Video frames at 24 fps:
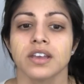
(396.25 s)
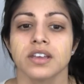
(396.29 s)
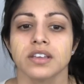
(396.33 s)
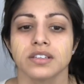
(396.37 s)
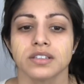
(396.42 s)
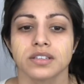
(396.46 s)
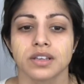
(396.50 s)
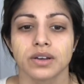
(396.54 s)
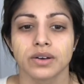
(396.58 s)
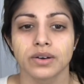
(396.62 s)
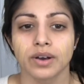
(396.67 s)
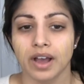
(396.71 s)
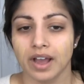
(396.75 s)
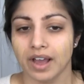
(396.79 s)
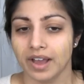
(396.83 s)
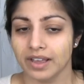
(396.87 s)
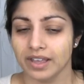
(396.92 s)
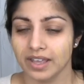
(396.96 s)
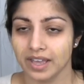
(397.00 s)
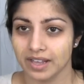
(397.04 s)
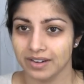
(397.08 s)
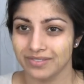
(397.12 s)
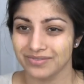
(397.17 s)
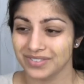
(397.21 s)
So
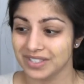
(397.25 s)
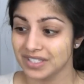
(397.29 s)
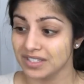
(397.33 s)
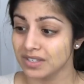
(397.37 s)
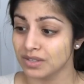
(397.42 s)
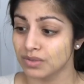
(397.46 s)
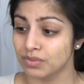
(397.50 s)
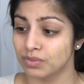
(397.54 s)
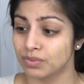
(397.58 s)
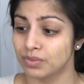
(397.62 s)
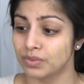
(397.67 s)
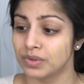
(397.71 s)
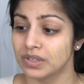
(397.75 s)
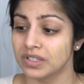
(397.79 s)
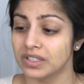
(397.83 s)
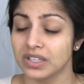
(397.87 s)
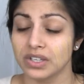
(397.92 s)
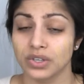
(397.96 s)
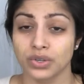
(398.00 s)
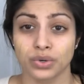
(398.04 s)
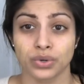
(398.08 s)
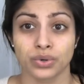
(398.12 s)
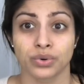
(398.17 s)
again, this is really